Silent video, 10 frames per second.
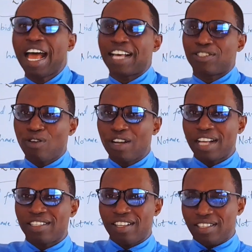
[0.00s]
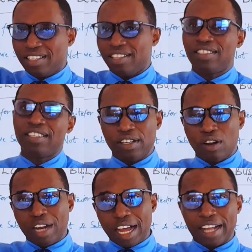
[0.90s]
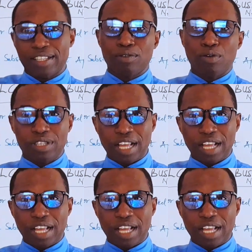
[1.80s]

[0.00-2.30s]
as long as it is in other categories